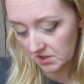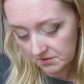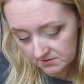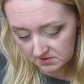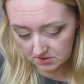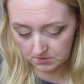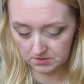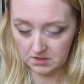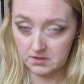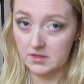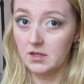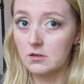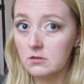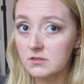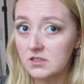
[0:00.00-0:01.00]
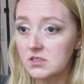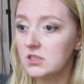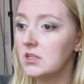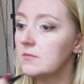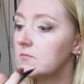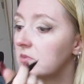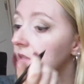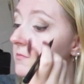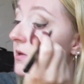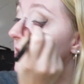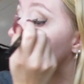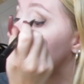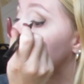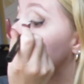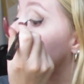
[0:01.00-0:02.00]
So the thinner the tip, the
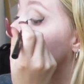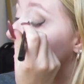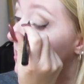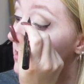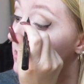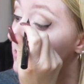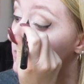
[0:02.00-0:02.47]
better for me.